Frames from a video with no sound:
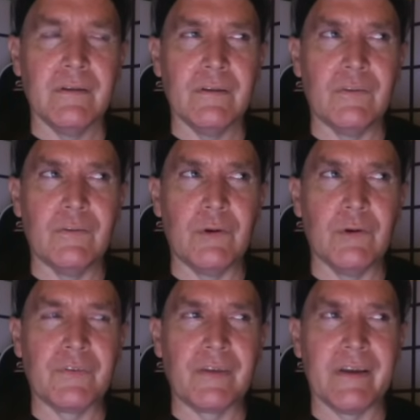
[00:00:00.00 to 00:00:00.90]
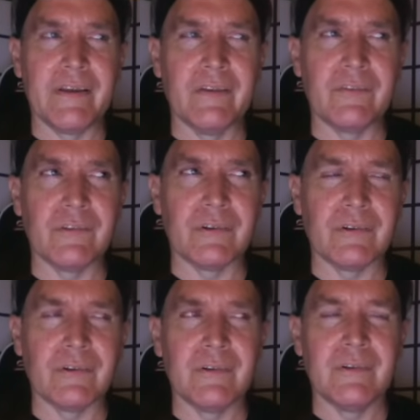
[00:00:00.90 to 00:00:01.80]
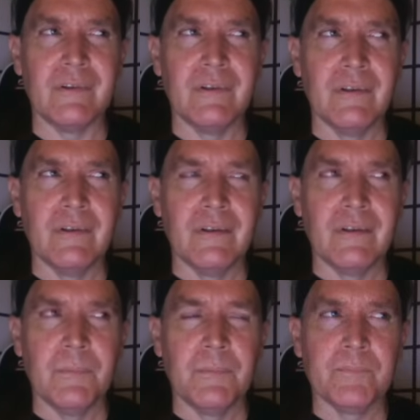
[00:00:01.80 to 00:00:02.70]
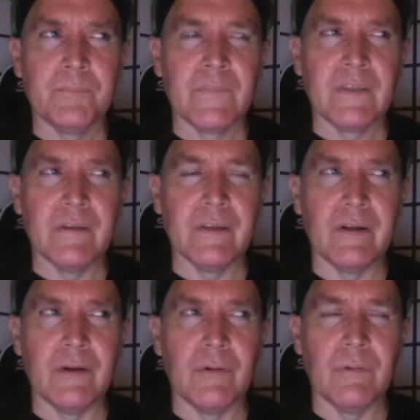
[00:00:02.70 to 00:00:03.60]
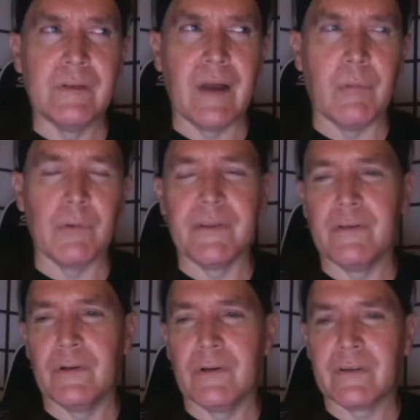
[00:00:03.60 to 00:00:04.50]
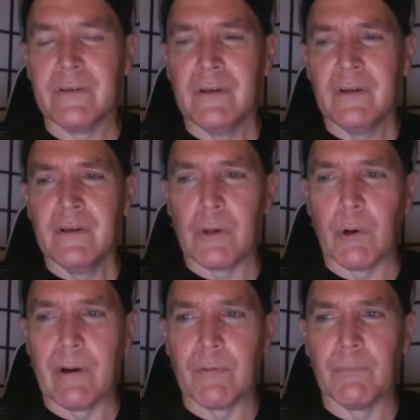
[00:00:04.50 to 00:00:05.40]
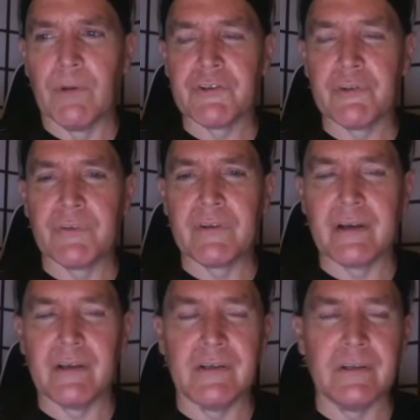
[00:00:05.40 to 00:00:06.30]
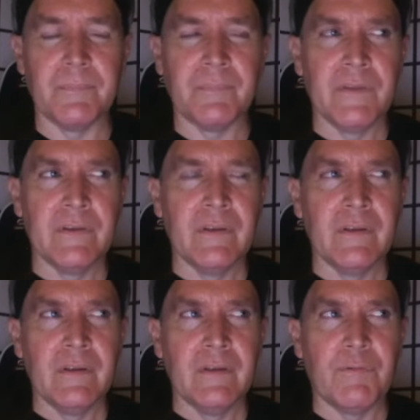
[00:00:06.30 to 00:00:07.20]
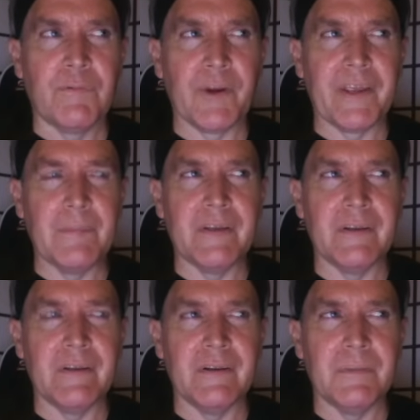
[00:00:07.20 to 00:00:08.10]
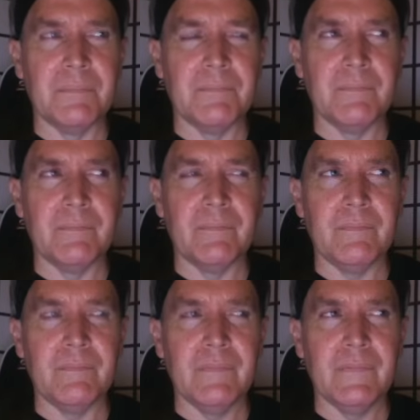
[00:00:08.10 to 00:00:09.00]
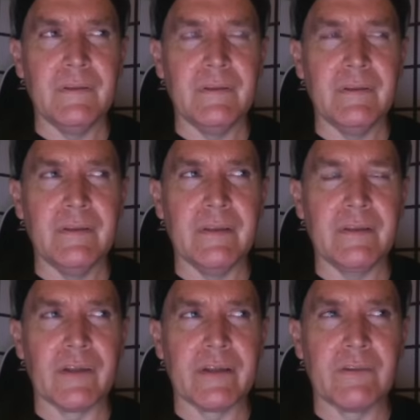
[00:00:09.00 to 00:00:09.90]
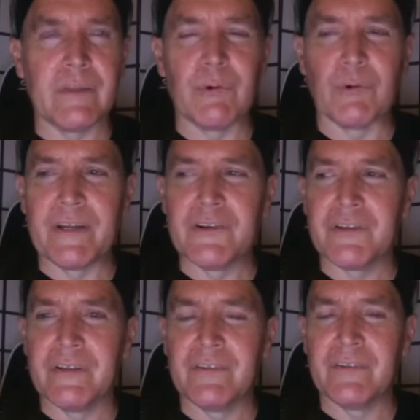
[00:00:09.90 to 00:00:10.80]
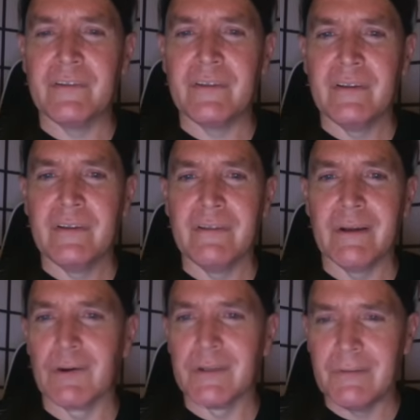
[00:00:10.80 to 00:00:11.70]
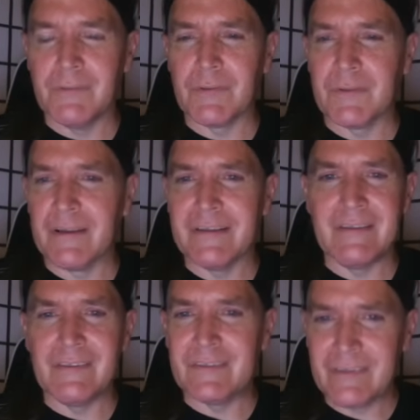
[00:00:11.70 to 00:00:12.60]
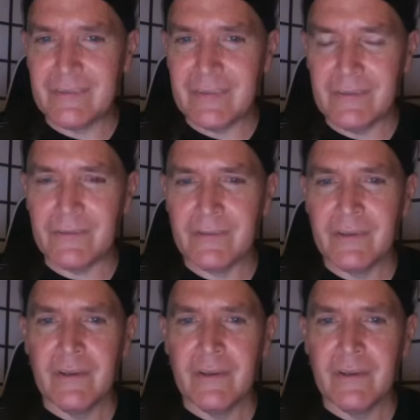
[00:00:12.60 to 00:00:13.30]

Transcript: pseudoscience or, you know, gobbledygook or however much it was kind of framed in um, these like liberationist narratives of the 1960s.